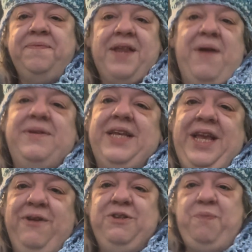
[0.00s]
it was a
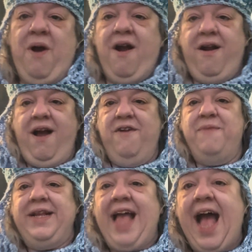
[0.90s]
huge part of
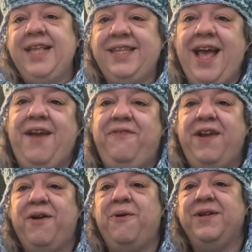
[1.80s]
my dad's life, and
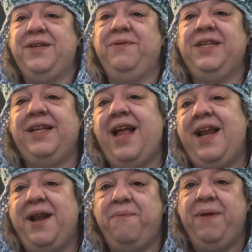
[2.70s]
of course it
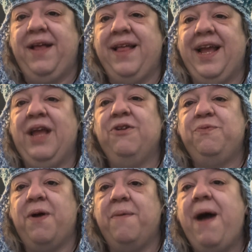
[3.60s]
ended up being a huge
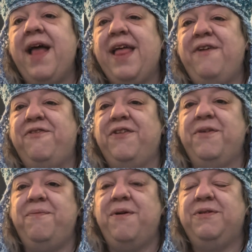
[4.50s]
part of my life for the
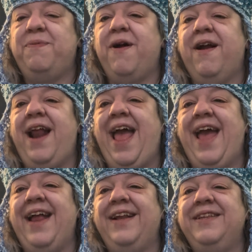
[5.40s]
most part.
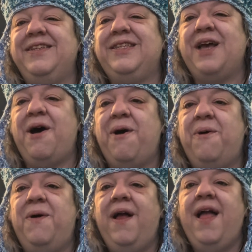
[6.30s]
And
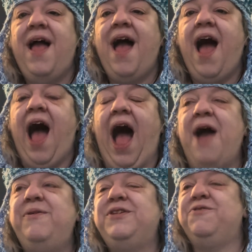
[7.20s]
so
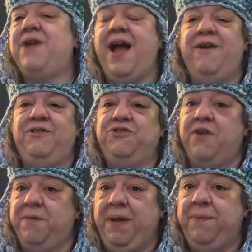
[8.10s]
I was around
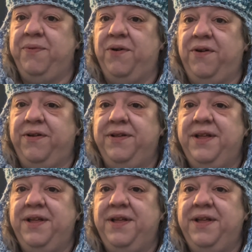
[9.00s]
drunk people